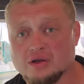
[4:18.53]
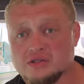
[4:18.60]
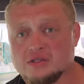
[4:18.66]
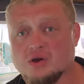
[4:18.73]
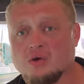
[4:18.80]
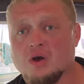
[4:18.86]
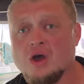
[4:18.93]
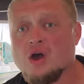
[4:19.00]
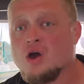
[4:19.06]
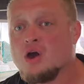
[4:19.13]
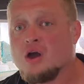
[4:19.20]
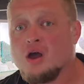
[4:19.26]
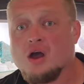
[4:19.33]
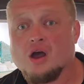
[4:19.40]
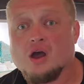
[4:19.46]
So it'd be like a
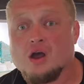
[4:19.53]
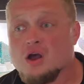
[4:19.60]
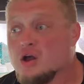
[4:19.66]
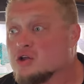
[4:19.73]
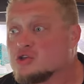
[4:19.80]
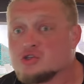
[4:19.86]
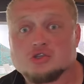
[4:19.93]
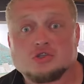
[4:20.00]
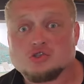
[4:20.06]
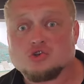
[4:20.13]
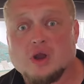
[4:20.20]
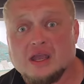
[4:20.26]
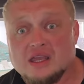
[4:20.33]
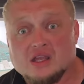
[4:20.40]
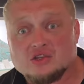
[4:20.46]
year or two of just
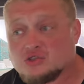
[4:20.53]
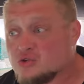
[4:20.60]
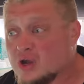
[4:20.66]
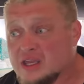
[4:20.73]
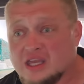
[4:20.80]
solid pumping.